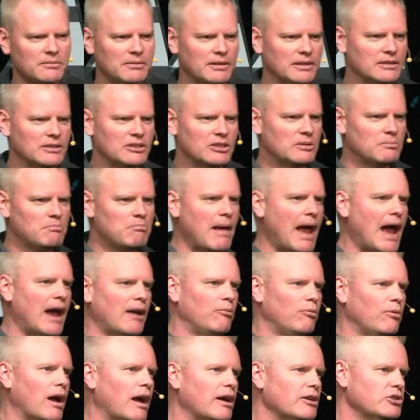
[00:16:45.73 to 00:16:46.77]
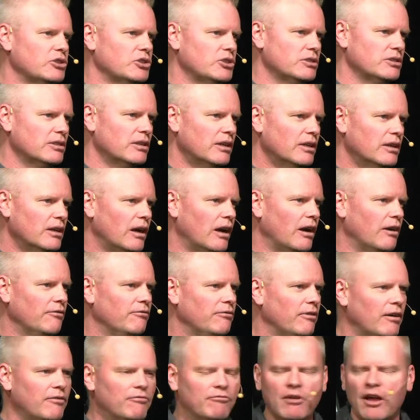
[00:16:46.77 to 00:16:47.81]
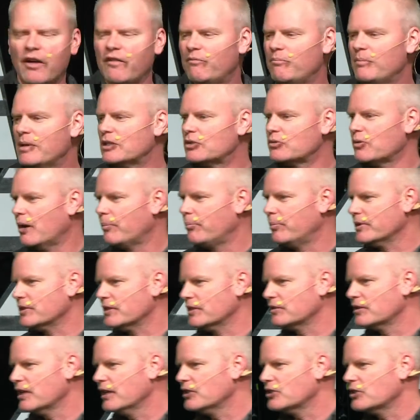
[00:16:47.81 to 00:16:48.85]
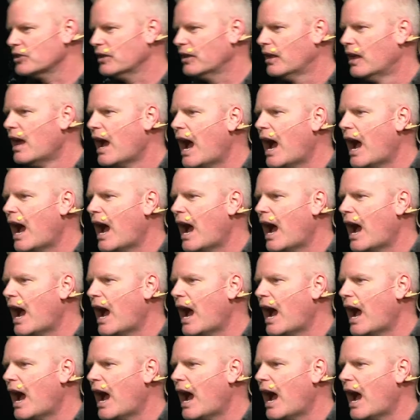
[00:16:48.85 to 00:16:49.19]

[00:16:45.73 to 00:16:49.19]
this just mad rush of, of, of misrepresentation.